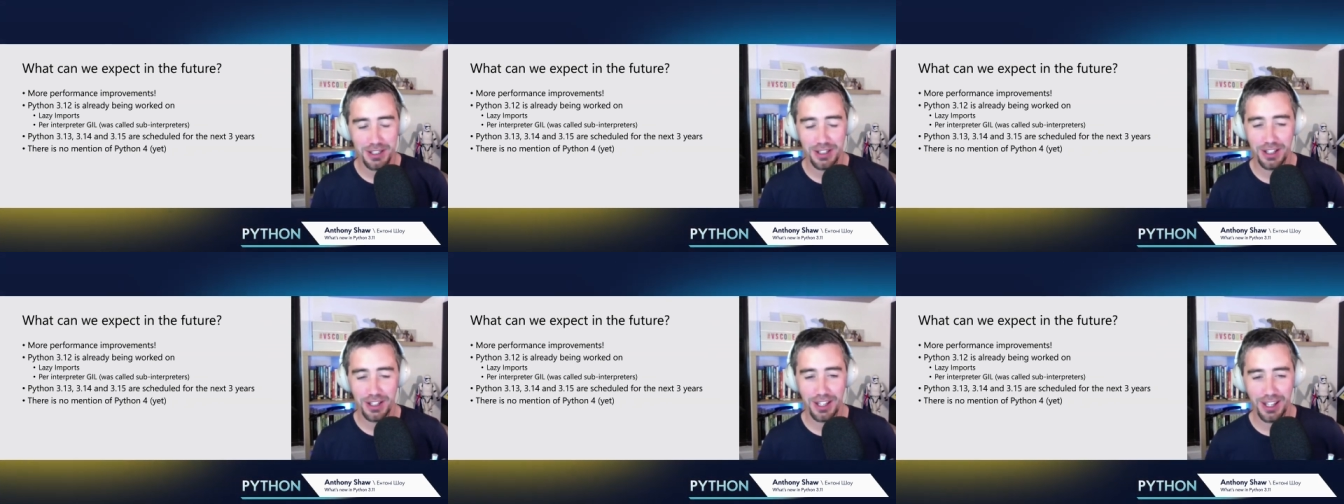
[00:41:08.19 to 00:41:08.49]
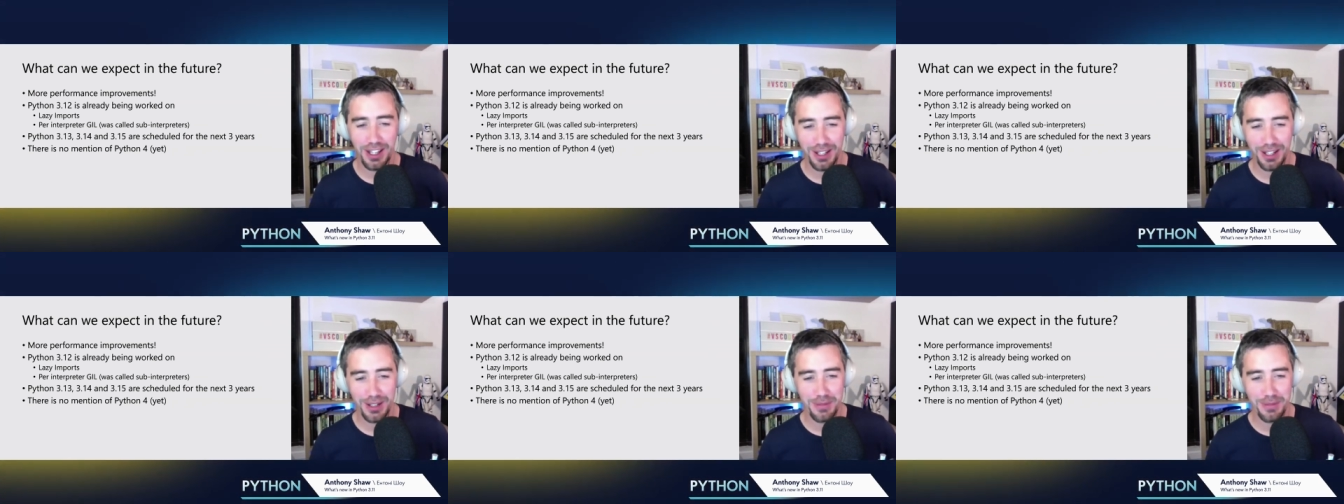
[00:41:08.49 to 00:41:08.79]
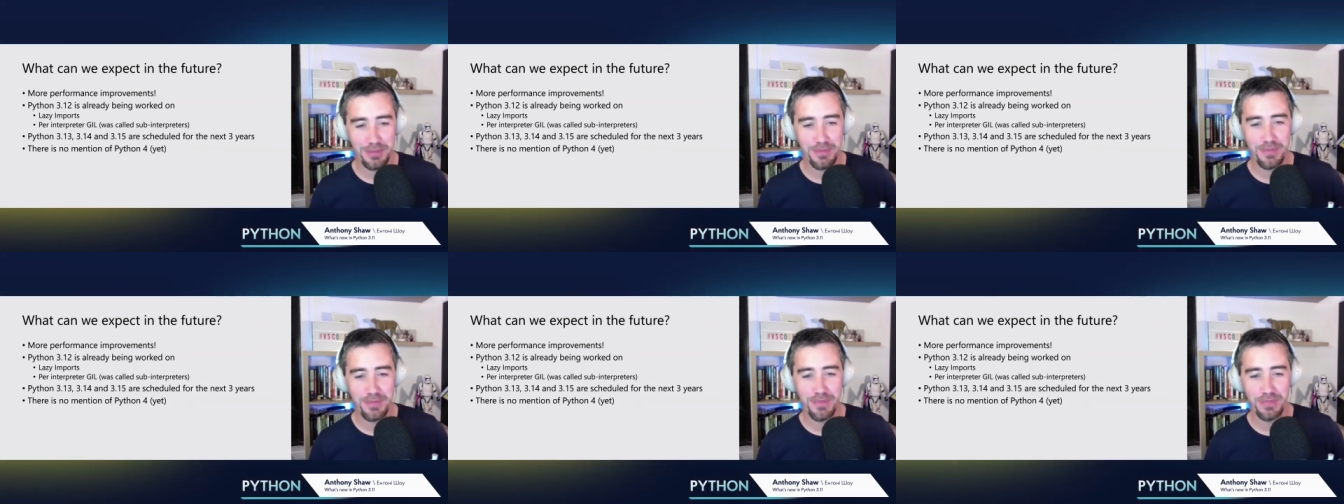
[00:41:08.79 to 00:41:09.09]

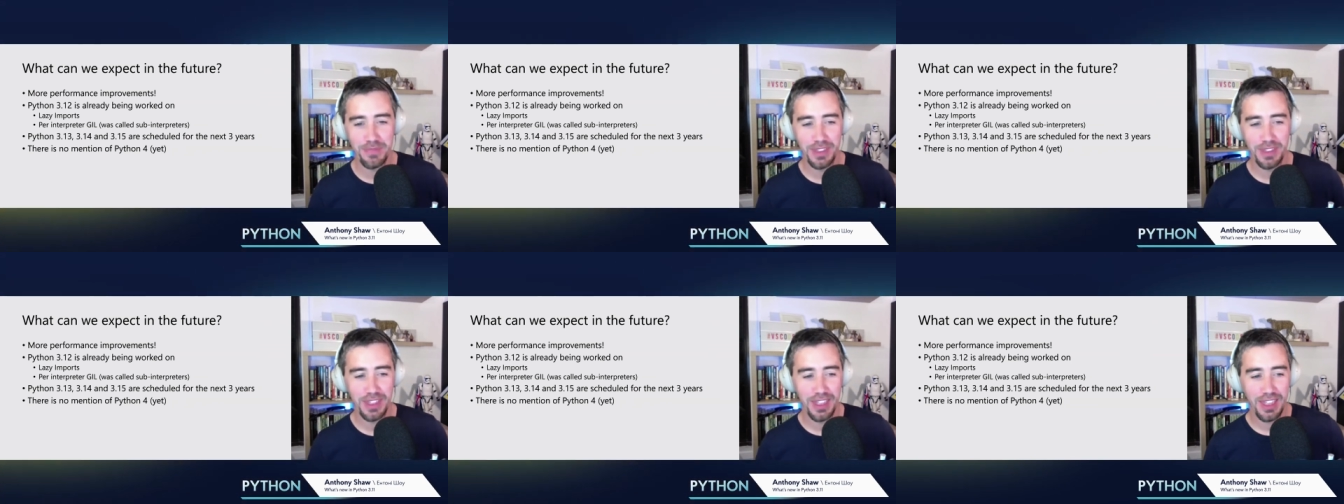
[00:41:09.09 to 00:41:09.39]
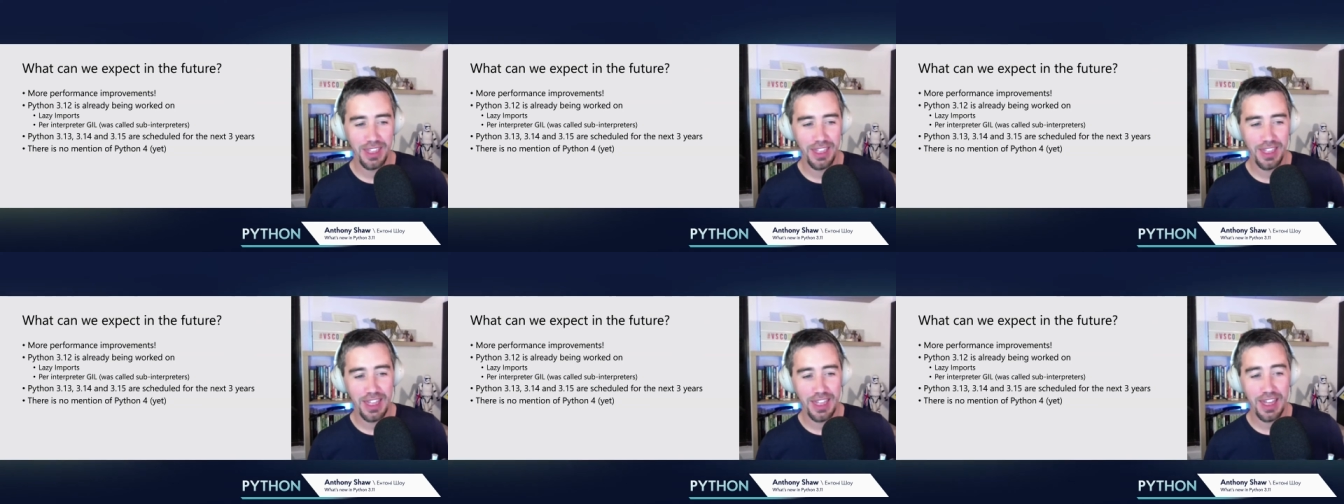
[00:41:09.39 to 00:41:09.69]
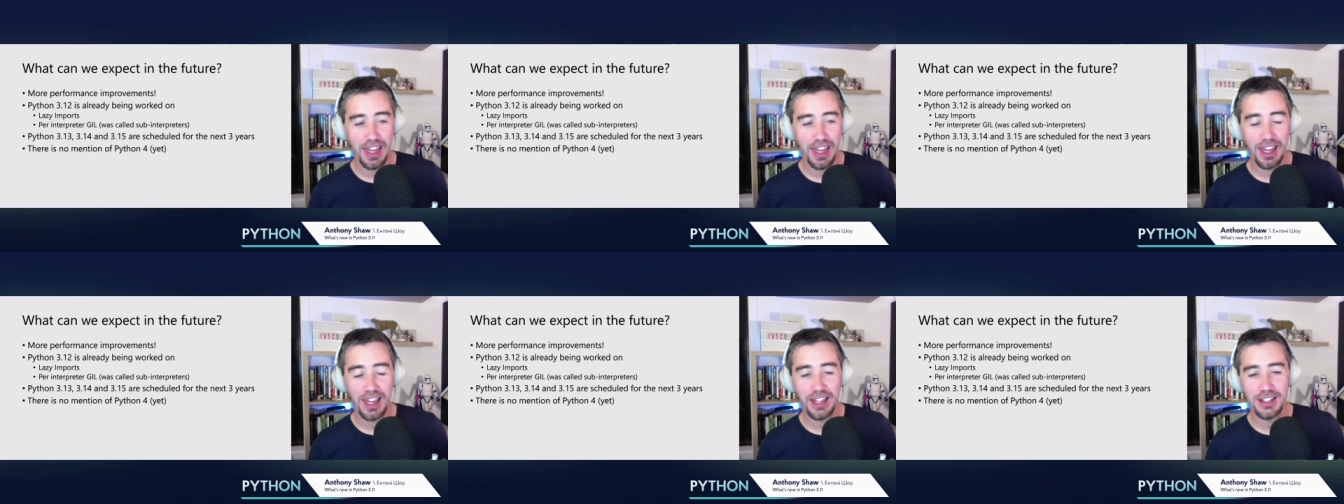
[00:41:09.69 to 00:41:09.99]
Um,
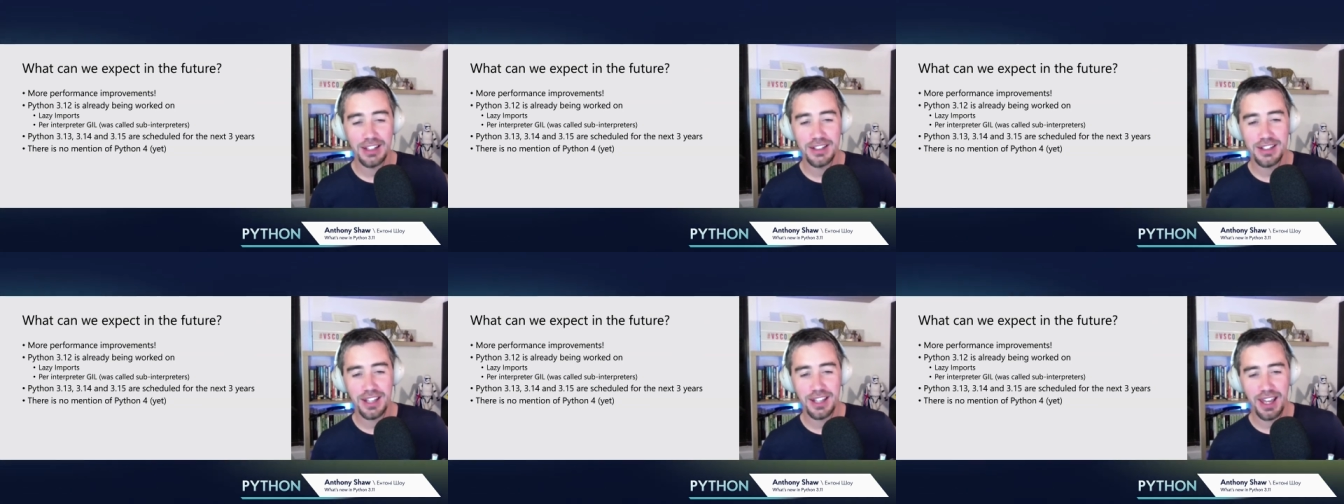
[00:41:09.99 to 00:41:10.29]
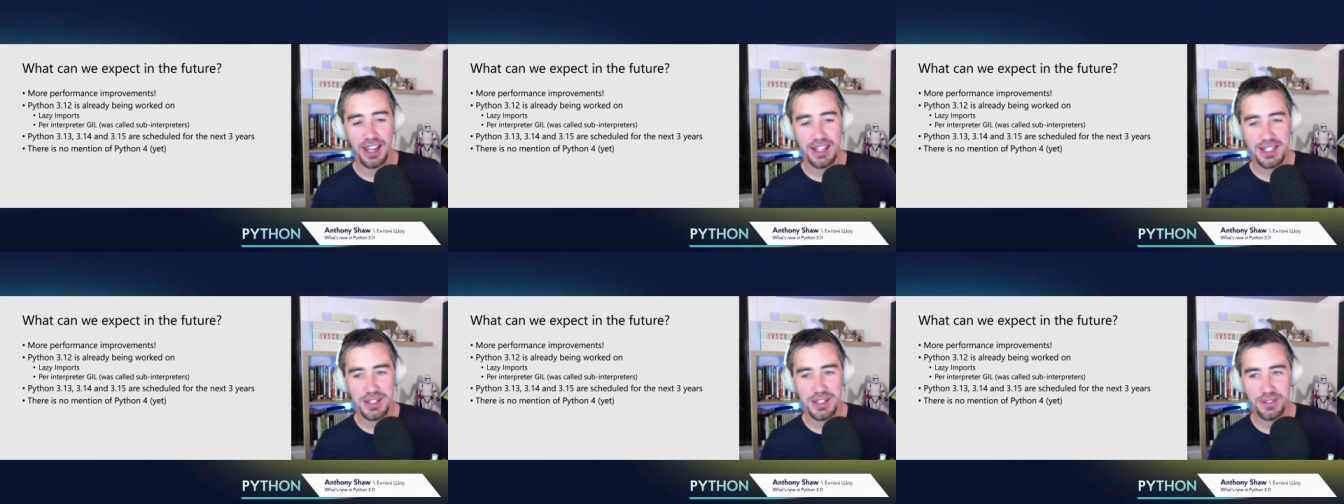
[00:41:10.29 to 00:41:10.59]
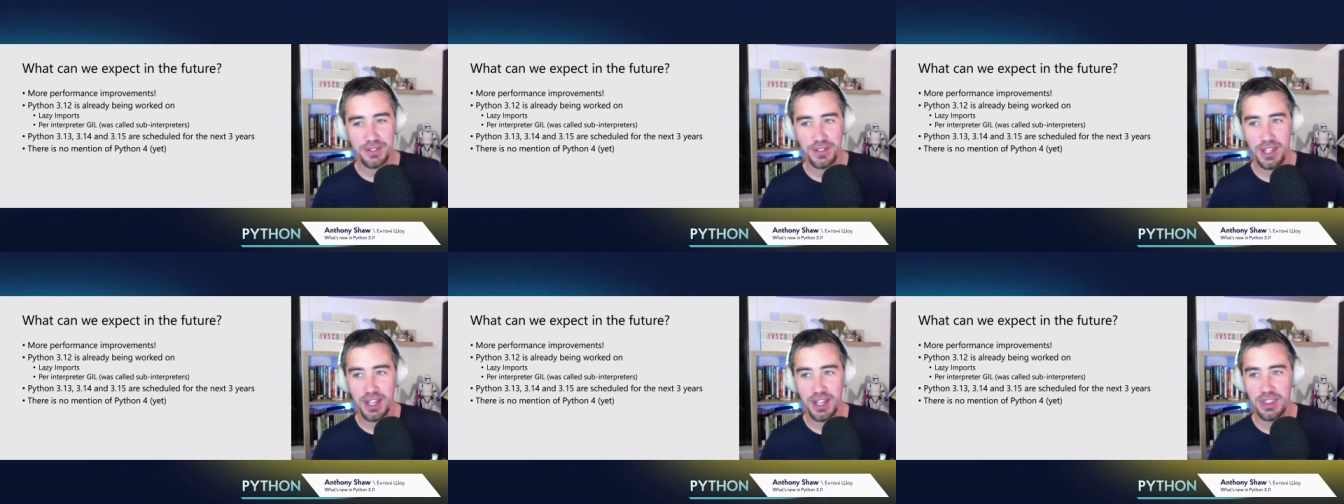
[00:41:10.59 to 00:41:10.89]
and as of
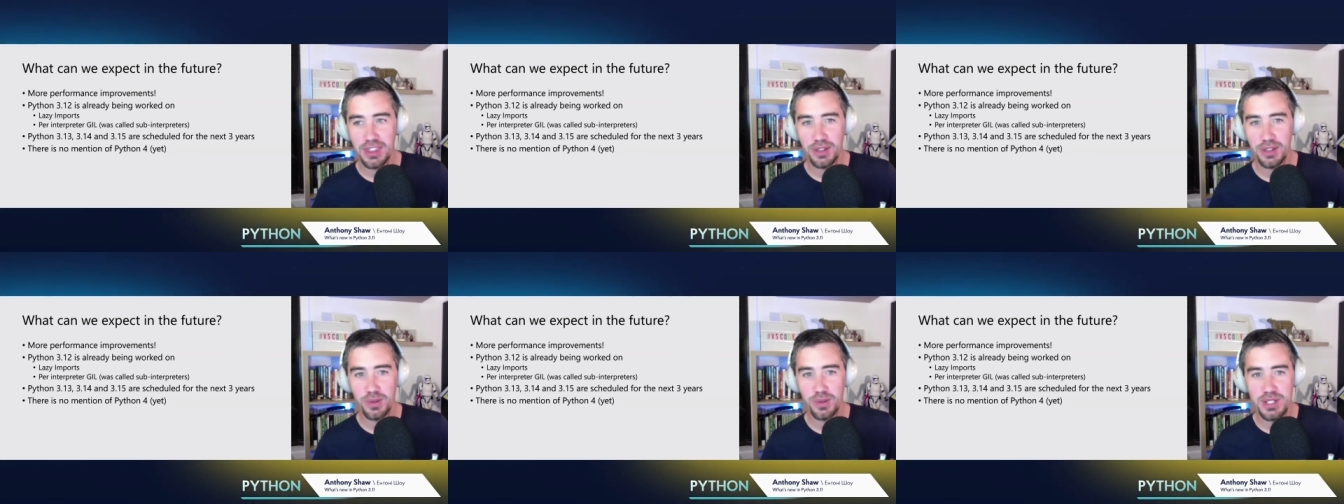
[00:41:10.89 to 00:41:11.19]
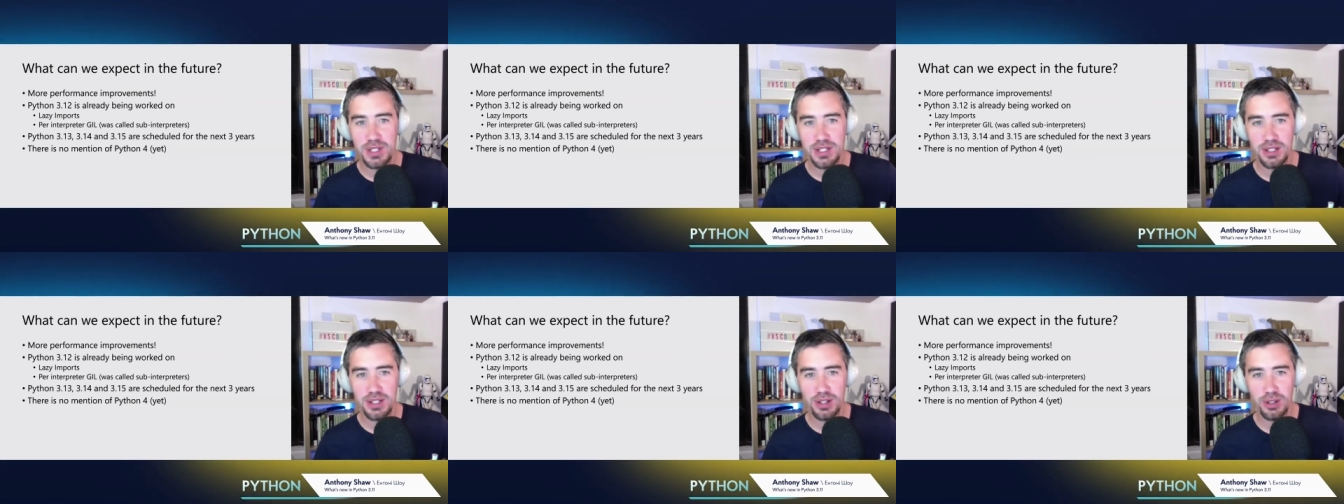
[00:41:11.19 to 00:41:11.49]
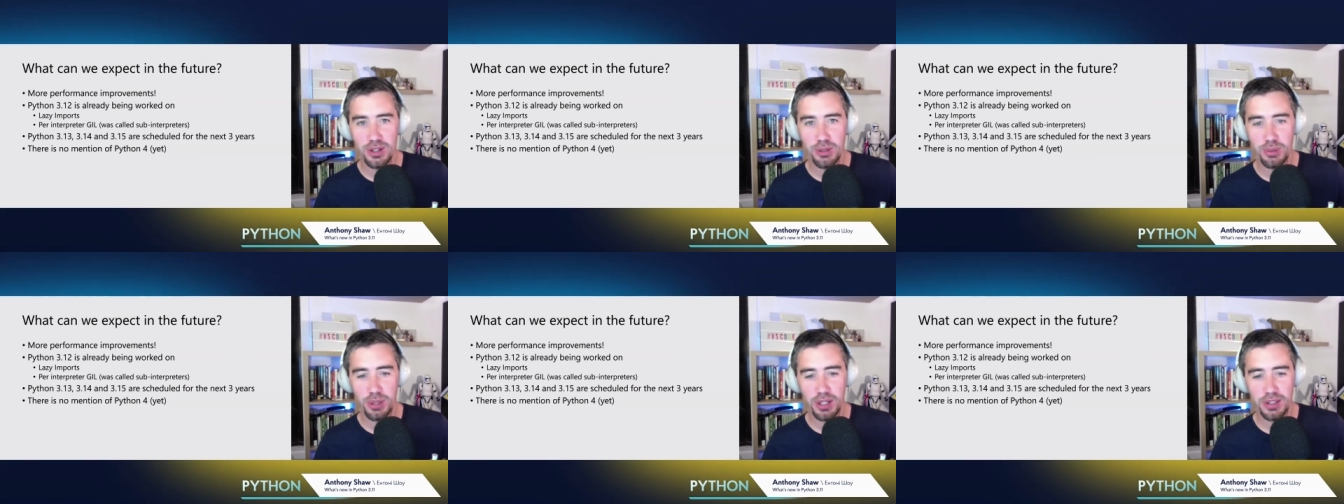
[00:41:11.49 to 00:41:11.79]
yet, there is no
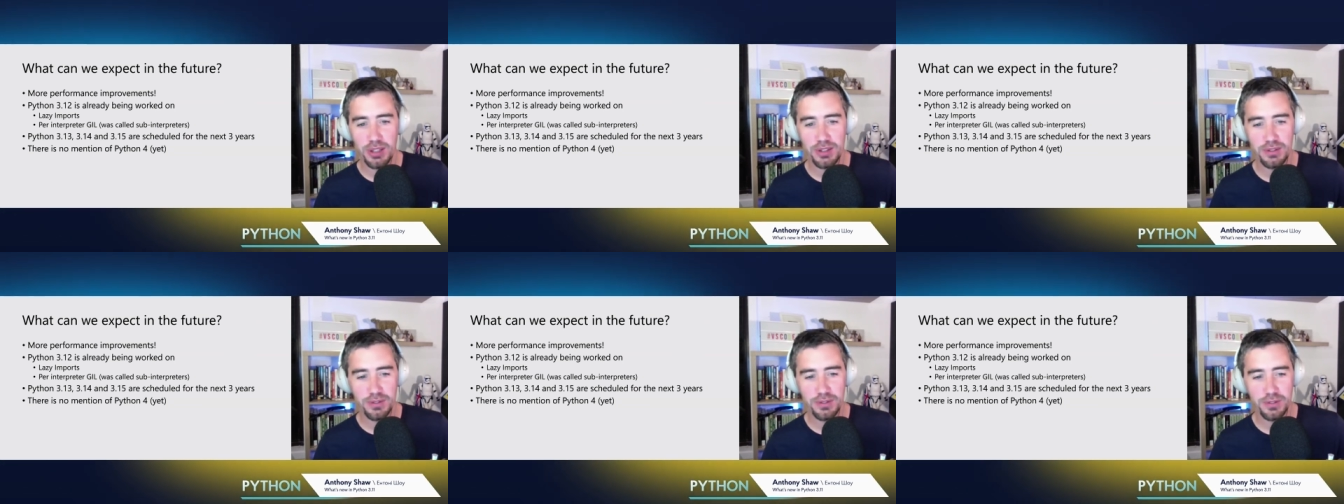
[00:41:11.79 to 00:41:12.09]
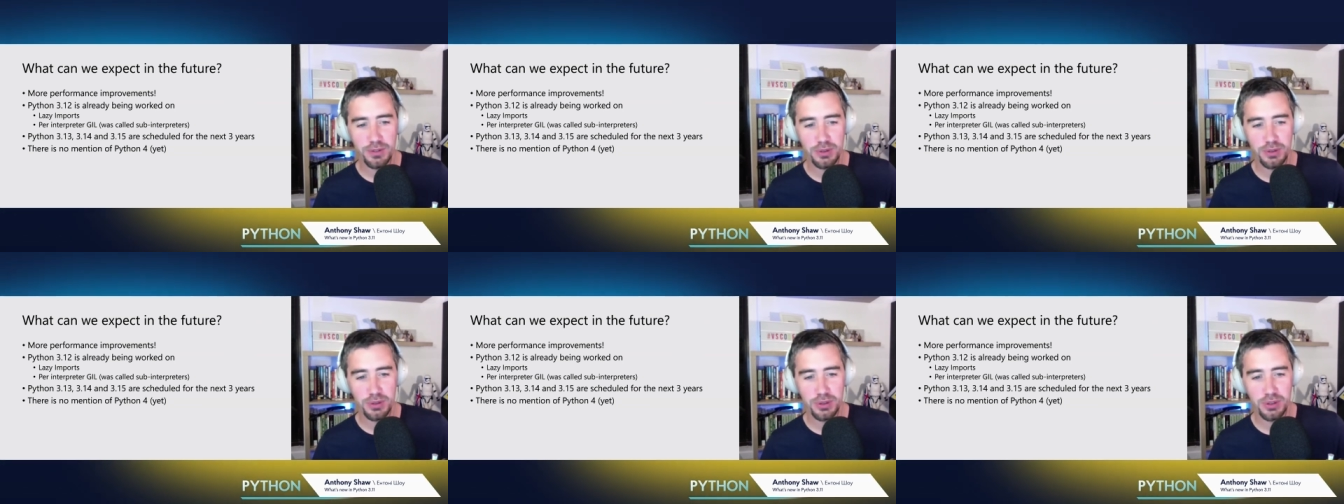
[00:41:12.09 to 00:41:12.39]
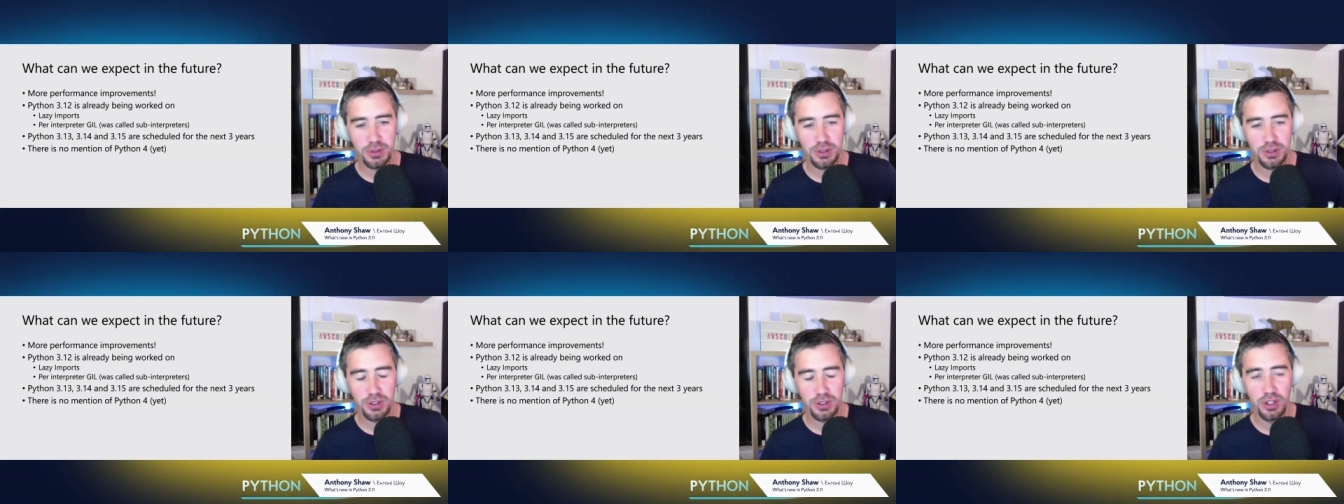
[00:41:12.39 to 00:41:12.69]
Python
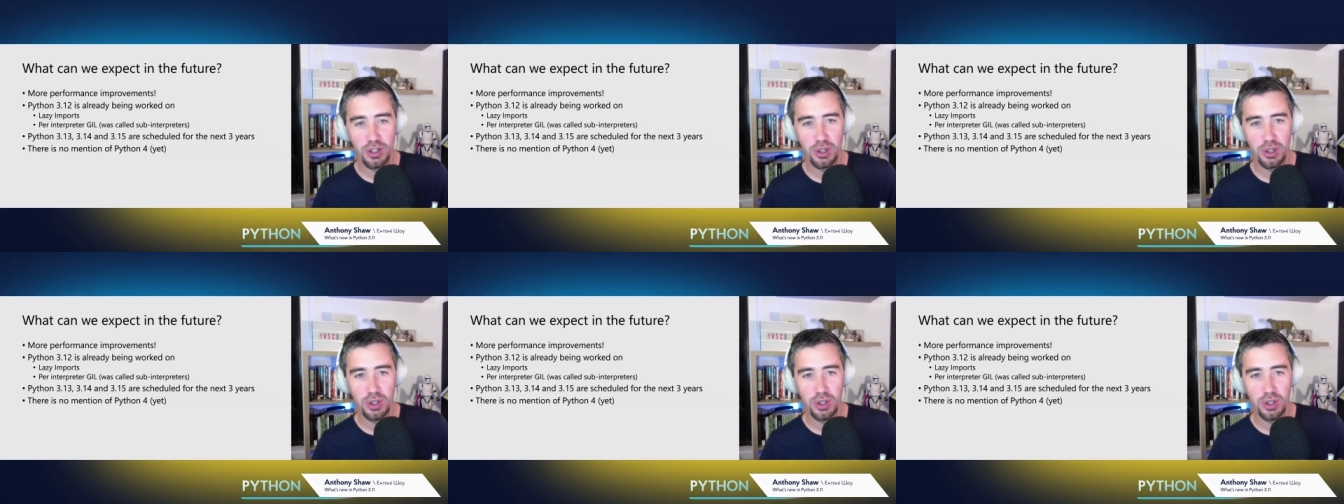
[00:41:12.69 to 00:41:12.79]
4